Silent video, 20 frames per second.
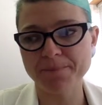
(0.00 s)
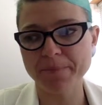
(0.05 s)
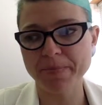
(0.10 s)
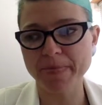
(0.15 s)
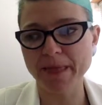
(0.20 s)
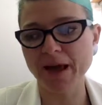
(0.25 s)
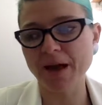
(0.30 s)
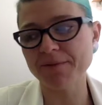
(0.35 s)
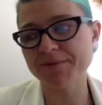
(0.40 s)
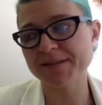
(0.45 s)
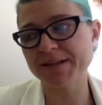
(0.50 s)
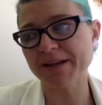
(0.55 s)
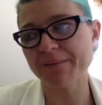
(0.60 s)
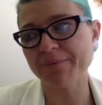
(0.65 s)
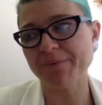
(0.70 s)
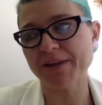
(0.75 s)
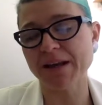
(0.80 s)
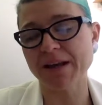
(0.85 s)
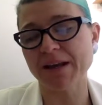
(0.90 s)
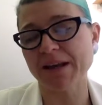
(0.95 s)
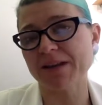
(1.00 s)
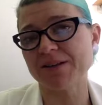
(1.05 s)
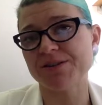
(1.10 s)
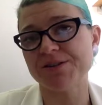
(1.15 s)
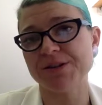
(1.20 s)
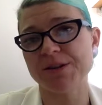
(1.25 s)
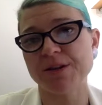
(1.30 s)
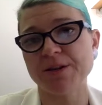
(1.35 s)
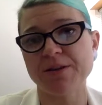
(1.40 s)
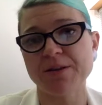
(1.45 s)
have something next
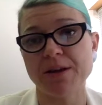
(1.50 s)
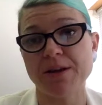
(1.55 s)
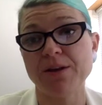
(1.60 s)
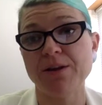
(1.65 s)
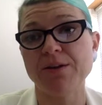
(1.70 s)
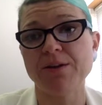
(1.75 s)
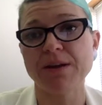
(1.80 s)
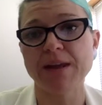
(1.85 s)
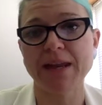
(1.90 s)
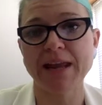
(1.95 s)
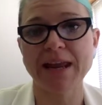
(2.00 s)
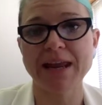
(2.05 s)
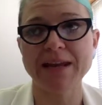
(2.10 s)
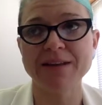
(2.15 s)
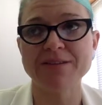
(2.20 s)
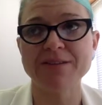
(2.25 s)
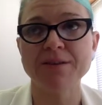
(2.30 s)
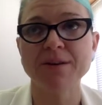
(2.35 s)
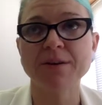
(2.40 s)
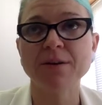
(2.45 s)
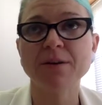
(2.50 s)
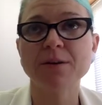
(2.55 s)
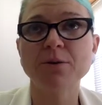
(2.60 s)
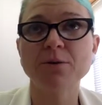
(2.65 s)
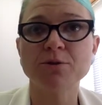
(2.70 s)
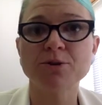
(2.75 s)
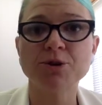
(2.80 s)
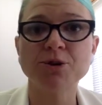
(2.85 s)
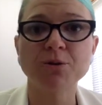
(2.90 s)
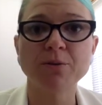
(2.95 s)
to you that you can eat
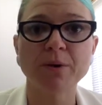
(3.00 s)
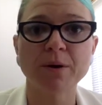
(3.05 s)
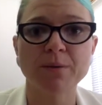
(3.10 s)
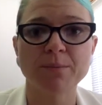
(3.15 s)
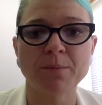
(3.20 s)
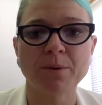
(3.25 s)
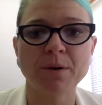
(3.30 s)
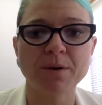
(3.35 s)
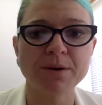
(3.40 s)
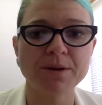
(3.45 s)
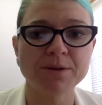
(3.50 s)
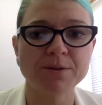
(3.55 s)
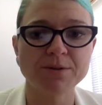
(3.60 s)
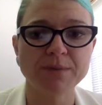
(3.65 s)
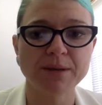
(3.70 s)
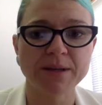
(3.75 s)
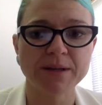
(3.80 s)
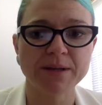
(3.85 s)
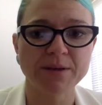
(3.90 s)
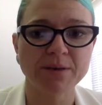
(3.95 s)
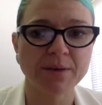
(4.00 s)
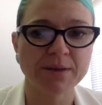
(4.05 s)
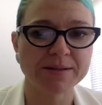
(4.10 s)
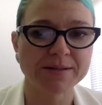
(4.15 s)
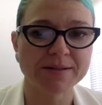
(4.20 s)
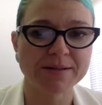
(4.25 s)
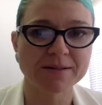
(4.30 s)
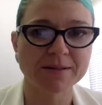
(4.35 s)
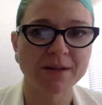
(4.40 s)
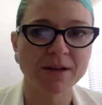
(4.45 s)
or chew on while you're doing the
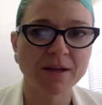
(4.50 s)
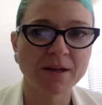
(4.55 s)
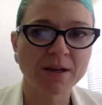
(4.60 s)
quiz